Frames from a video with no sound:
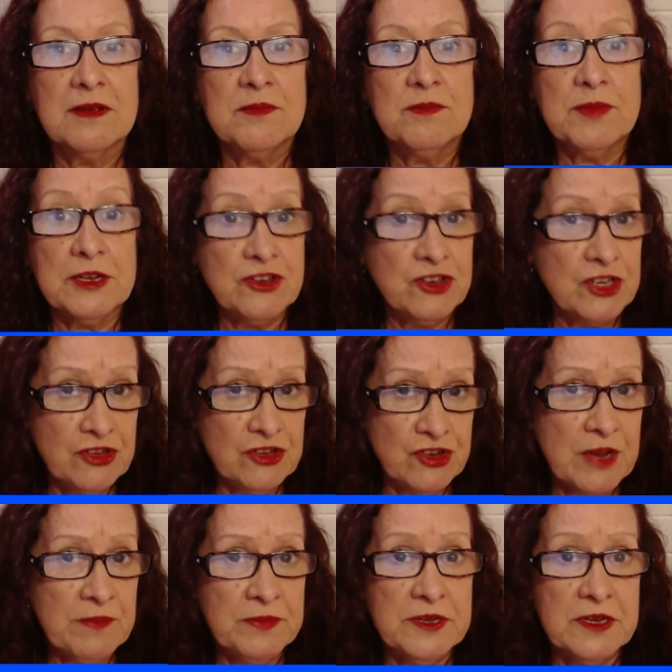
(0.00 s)
but she
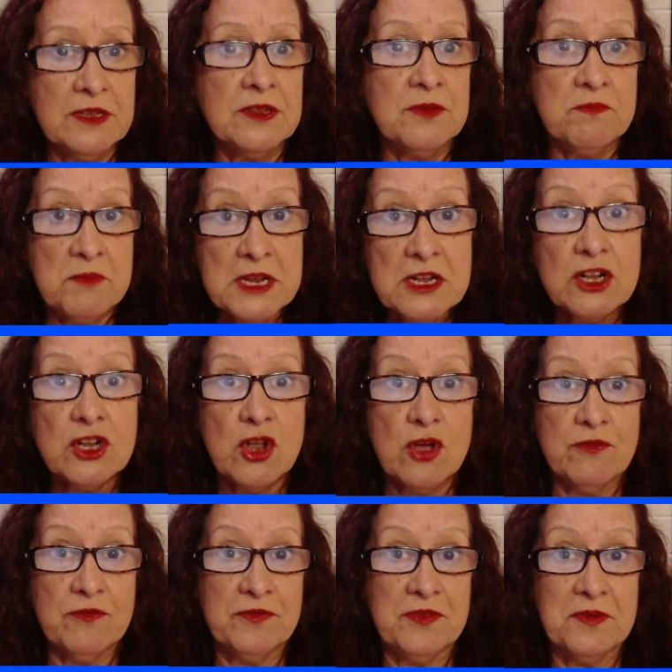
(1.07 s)
jumped in the middle
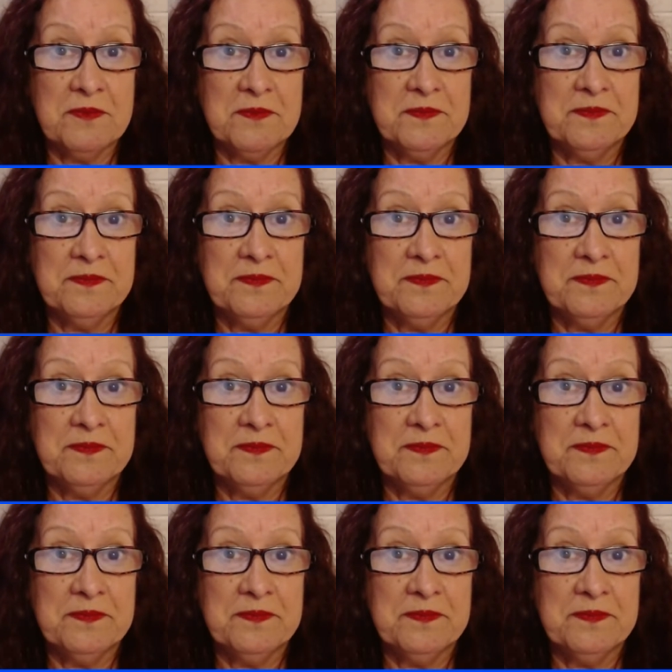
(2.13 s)
of them.